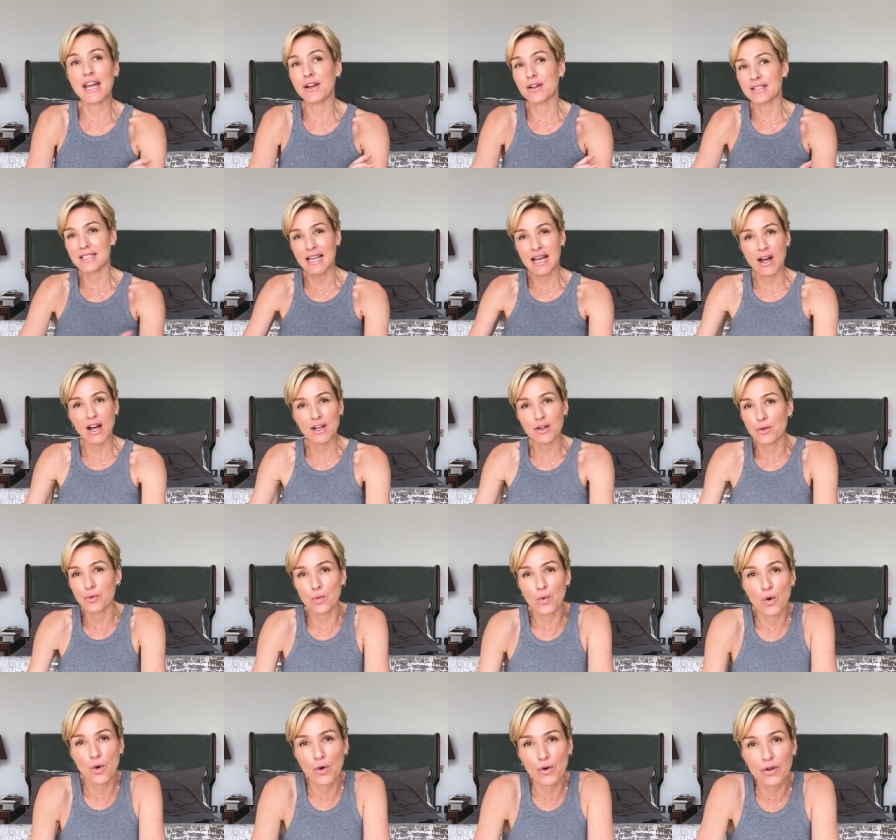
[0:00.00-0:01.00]
And I was out, I couldn't
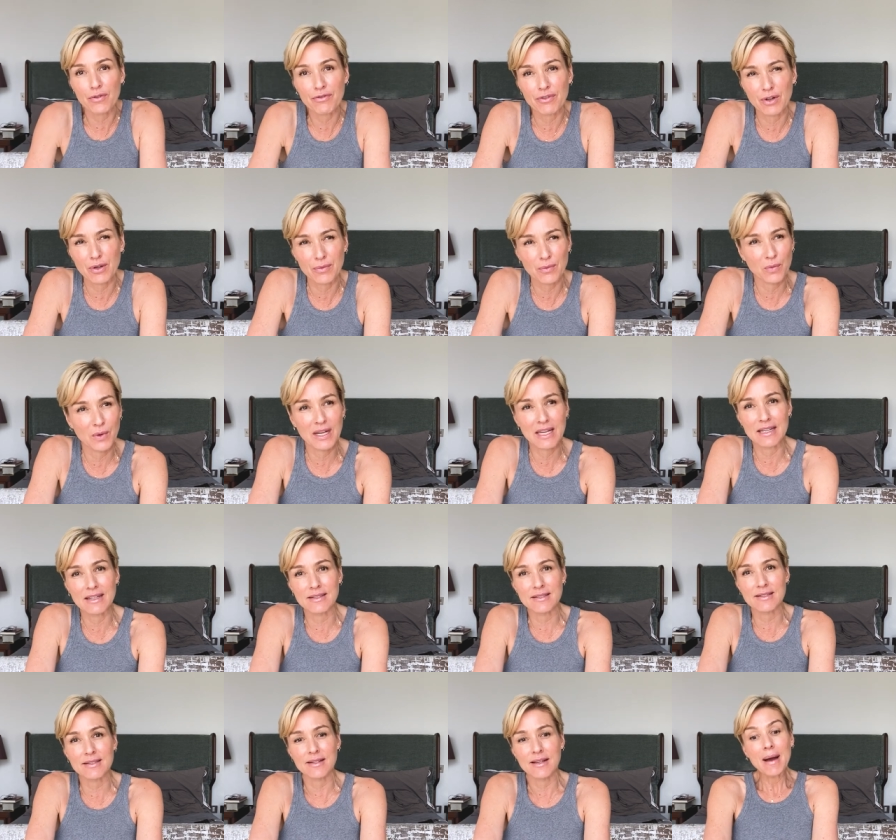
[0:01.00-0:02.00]
walk for
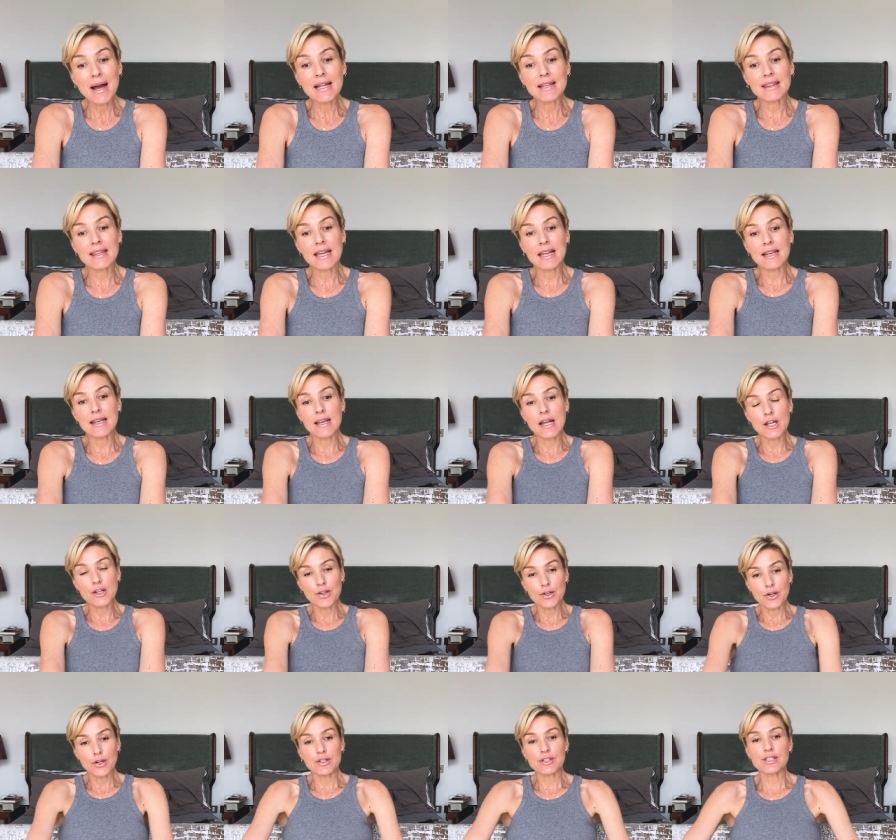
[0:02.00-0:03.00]
weeks. But then,
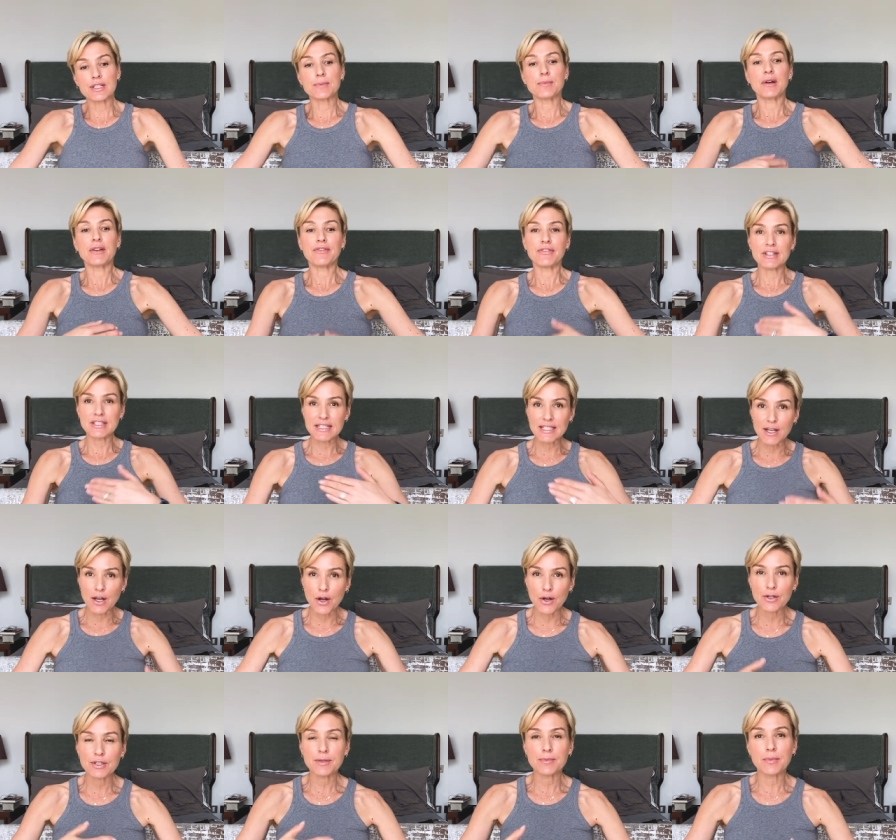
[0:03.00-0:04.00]
you know, did my
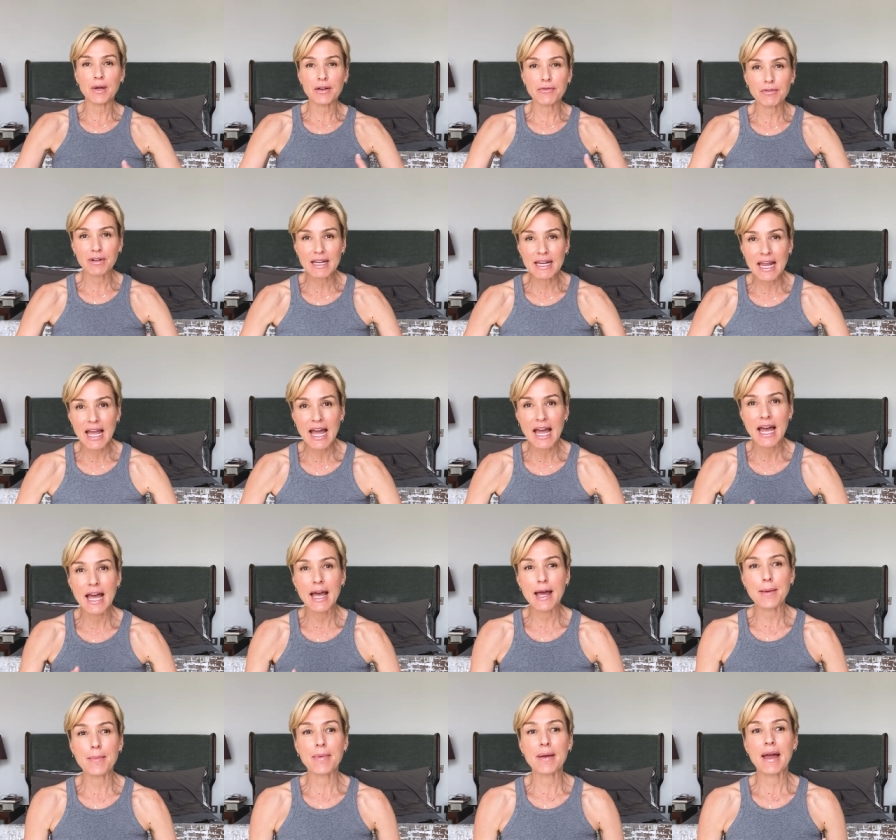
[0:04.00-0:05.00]
physio, did my
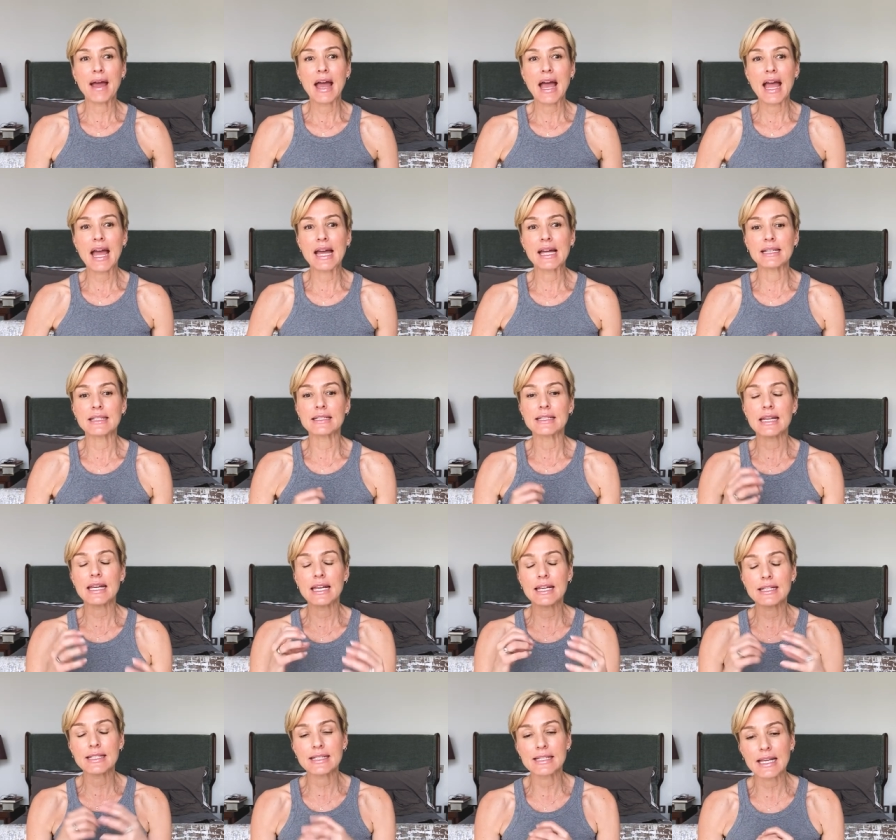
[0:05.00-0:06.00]
rehab, and
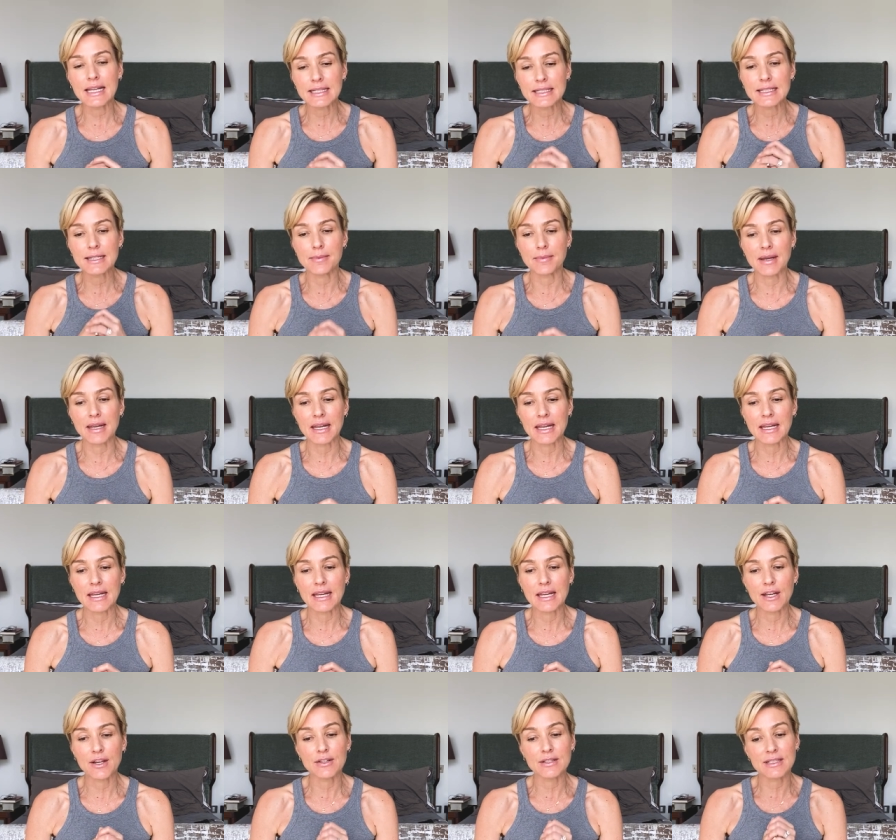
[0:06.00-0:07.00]
he said to me,
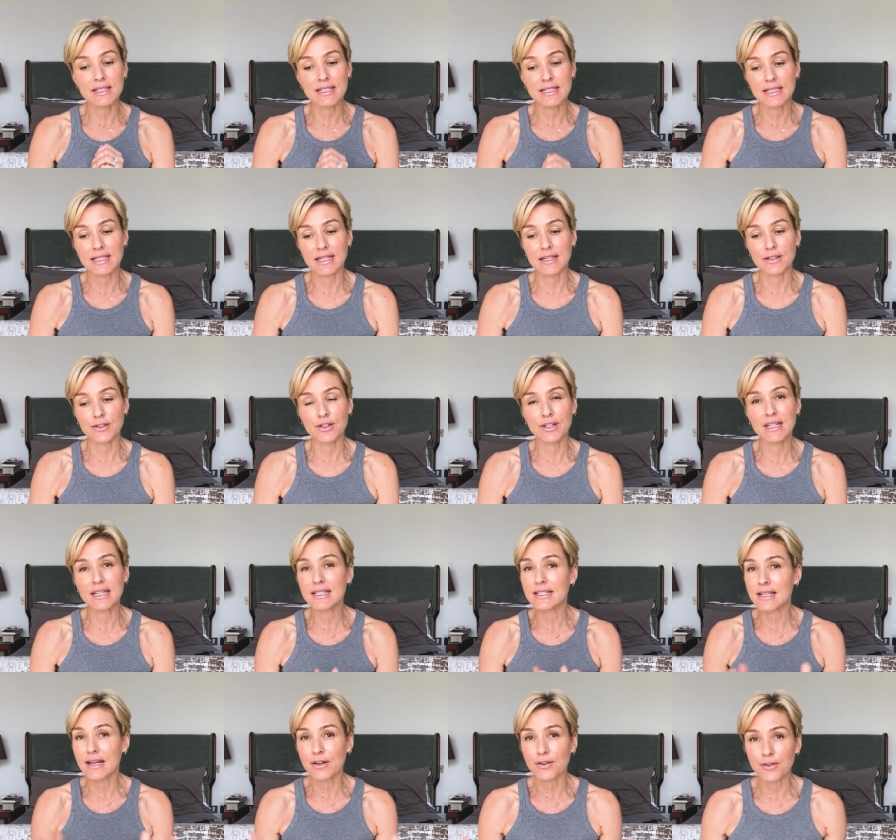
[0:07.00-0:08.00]
he goes, listen, your
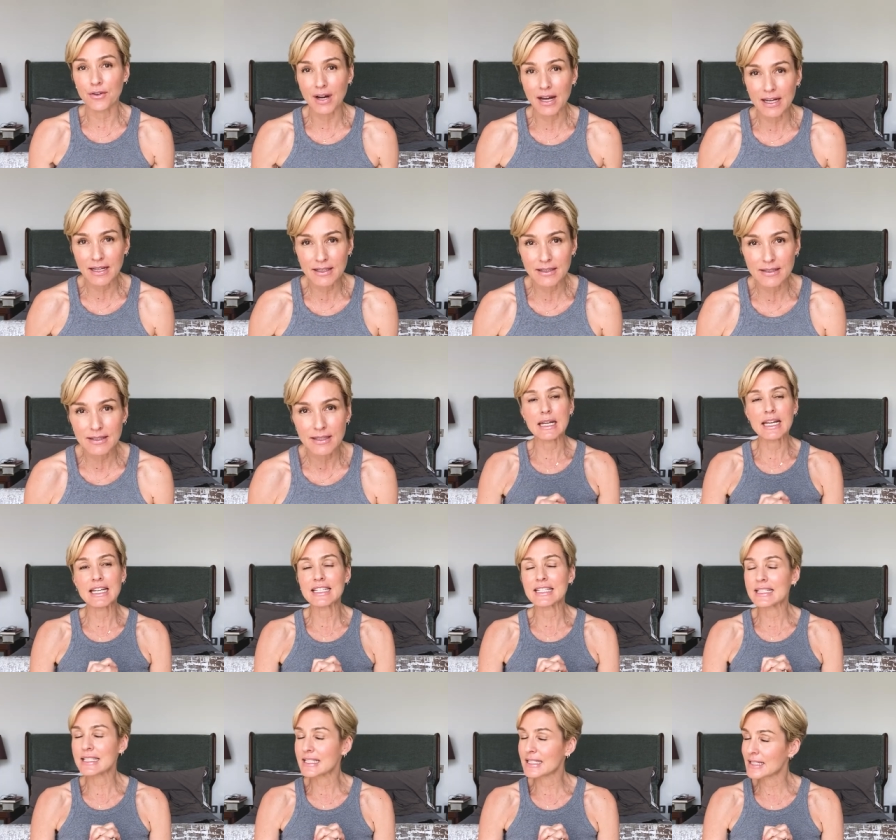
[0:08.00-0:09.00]
knees aren't great. He
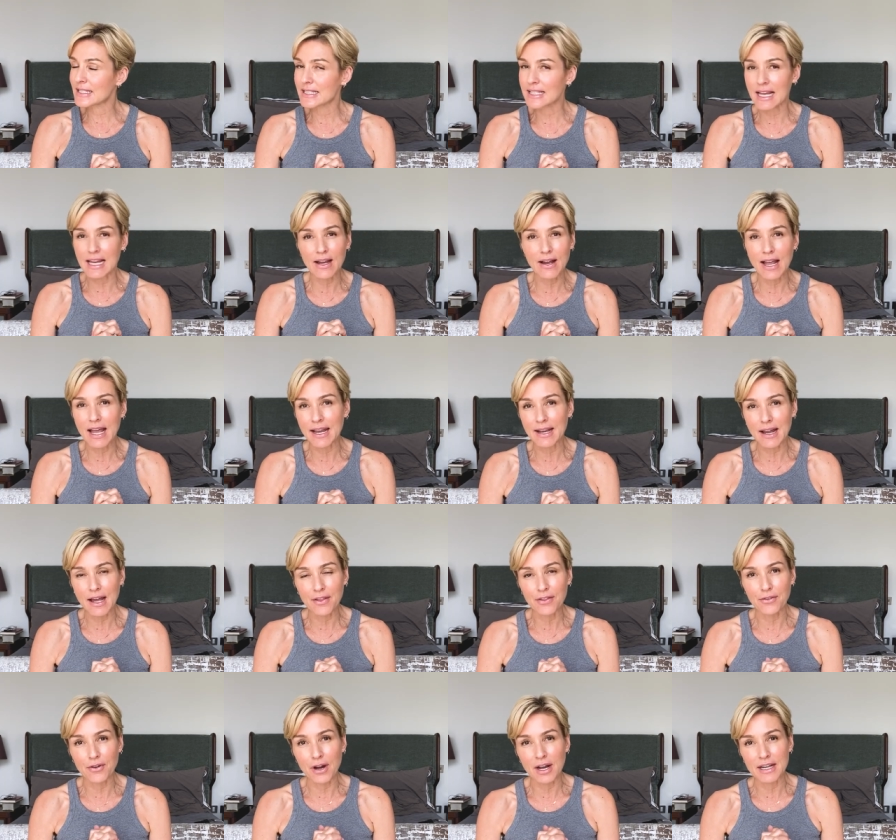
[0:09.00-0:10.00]
didn't say I had
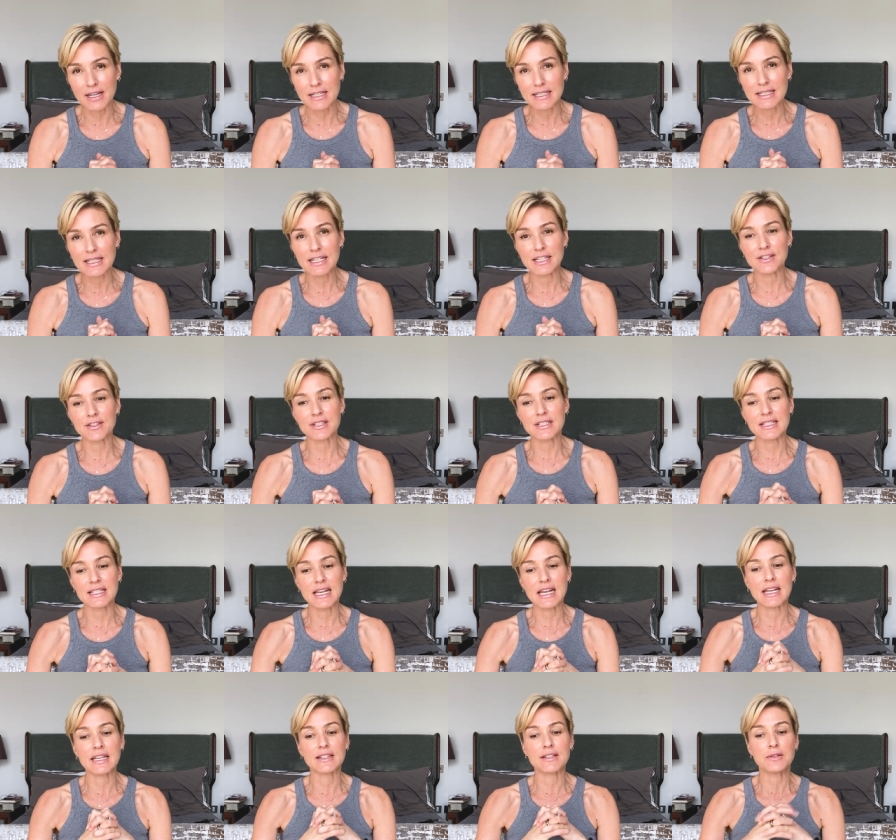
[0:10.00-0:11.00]
arthritis. He just
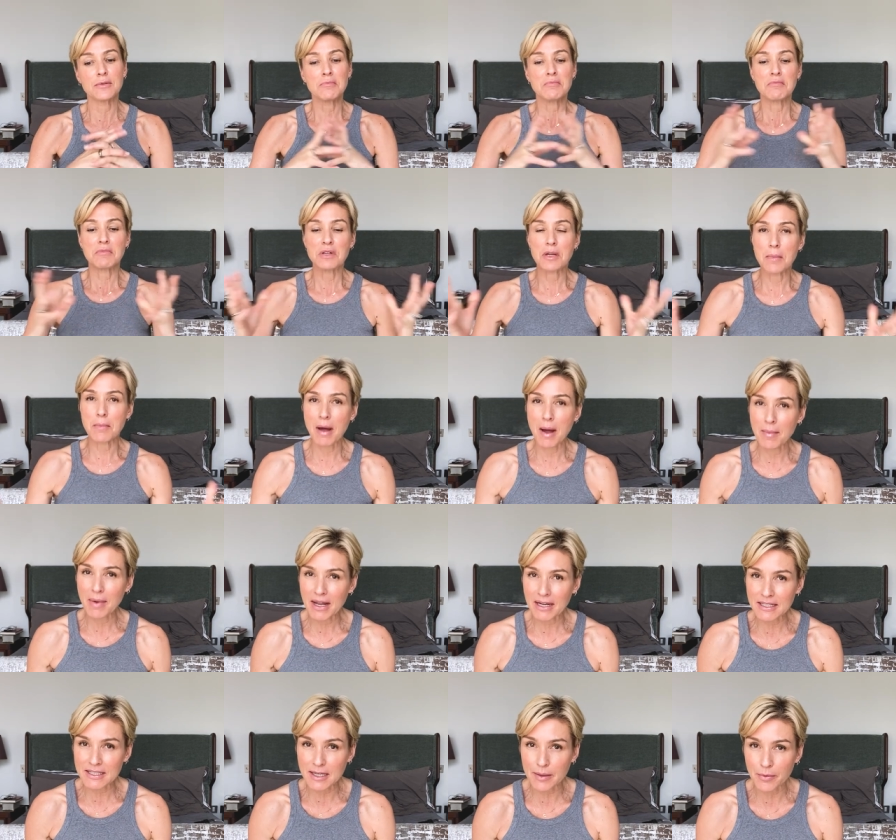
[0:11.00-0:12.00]
said, your mum
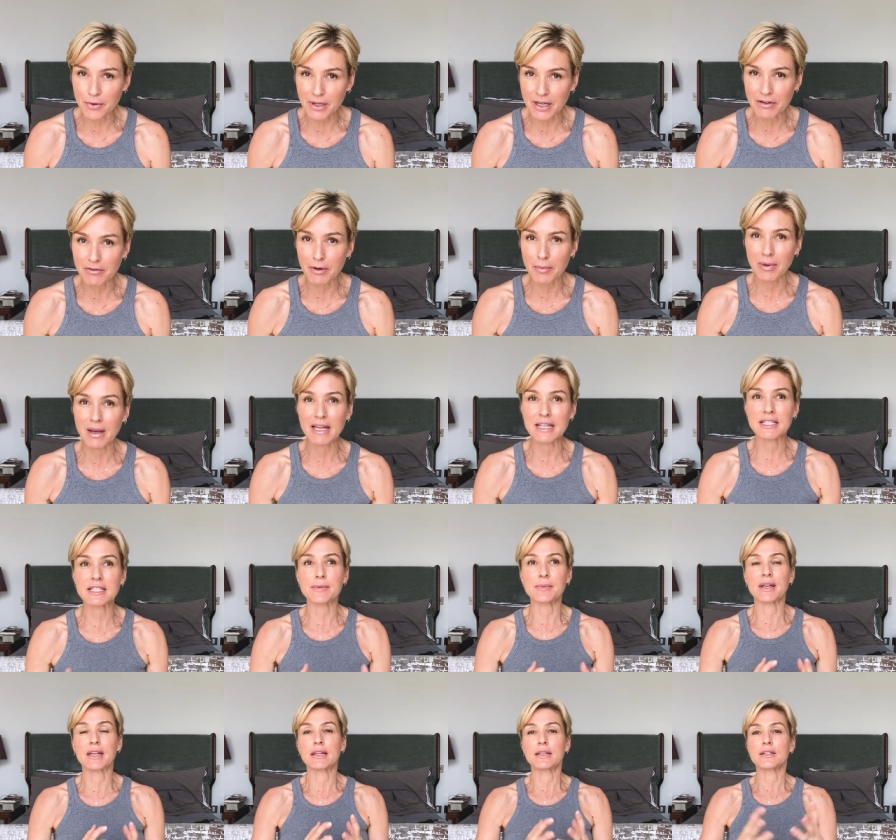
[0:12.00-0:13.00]
had a double knee
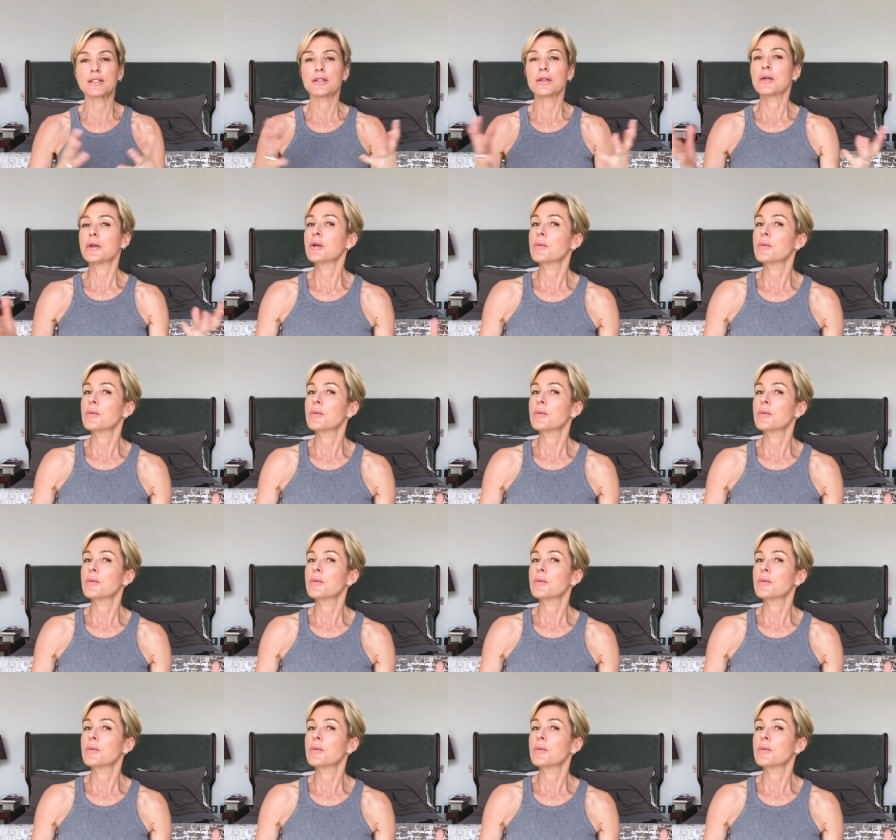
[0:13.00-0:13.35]
replacement